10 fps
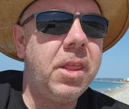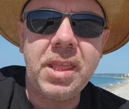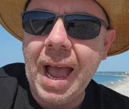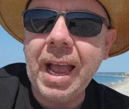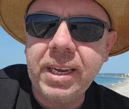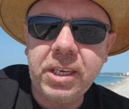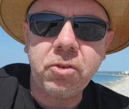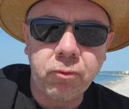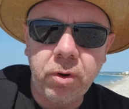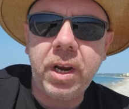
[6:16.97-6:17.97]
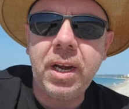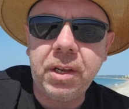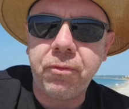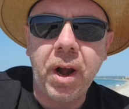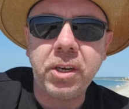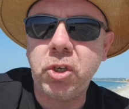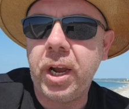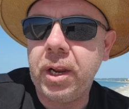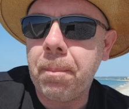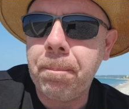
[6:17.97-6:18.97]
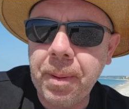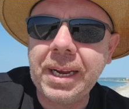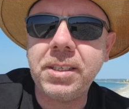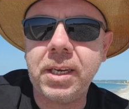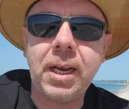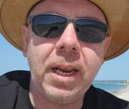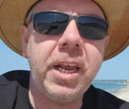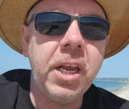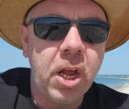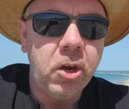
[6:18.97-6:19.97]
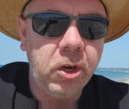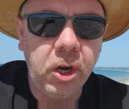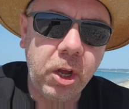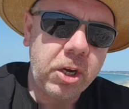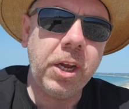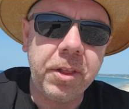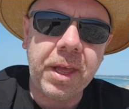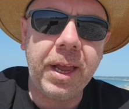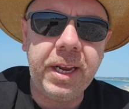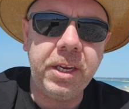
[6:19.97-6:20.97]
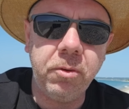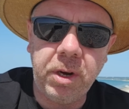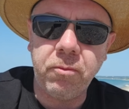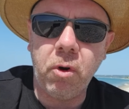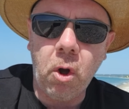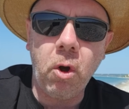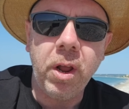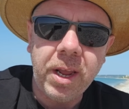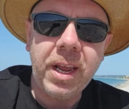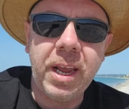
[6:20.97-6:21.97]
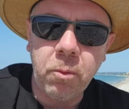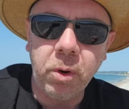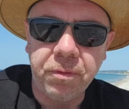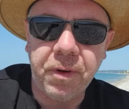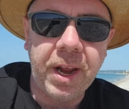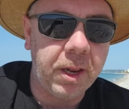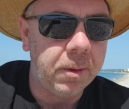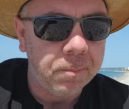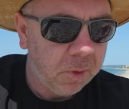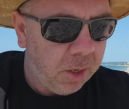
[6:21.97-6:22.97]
That is really fragile. Basically, look at that air unit wrong, it will fail.